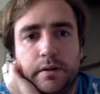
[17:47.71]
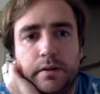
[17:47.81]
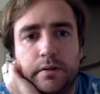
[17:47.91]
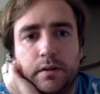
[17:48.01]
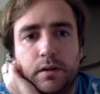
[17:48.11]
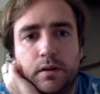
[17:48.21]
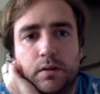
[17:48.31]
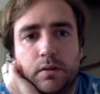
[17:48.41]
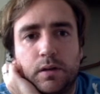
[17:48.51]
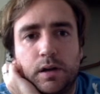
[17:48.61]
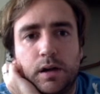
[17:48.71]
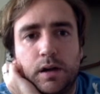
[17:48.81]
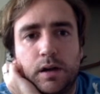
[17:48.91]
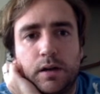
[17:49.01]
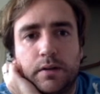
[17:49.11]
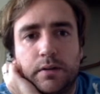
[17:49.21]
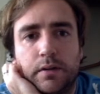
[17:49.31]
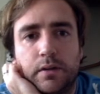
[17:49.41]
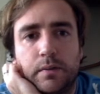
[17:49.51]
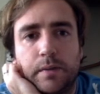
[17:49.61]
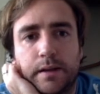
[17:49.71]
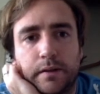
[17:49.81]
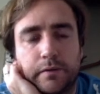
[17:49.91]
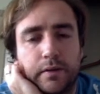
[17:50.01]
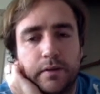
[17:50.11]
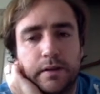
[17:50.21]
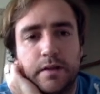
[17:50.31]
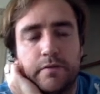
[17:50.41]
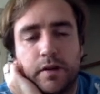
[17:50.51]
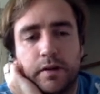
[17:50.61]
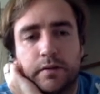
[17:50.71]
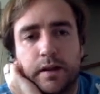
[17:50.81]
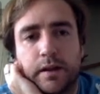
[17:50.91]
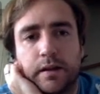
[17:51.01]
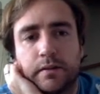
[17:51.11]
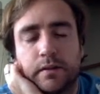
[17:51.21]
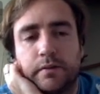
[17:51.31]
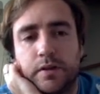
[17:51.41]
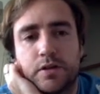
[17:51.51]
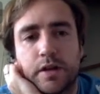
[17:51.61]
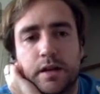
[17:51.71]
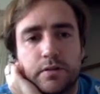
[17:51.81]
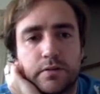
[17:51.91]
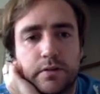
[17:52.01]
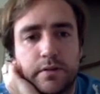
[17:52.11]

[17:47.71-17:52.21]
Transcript: So you can make different default settings, and if you change